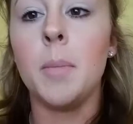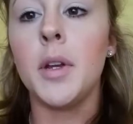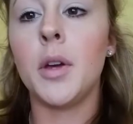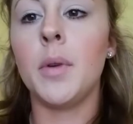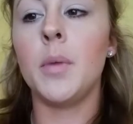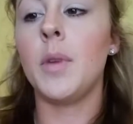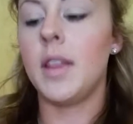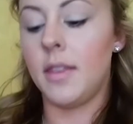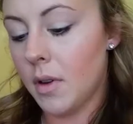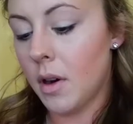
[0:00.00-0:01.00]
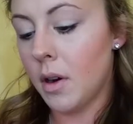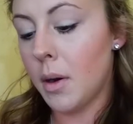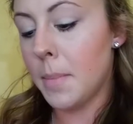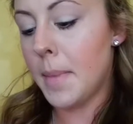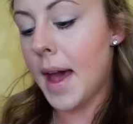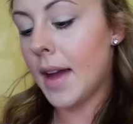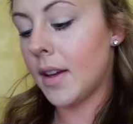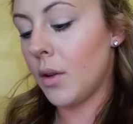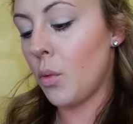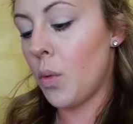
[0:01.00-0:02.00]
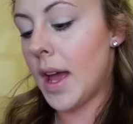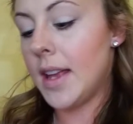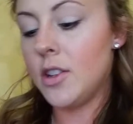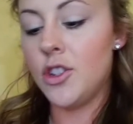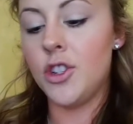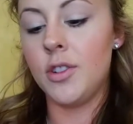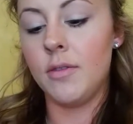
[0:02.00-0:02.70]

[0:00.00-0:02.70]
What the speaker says: I'm going to go in with our MAC Wedge,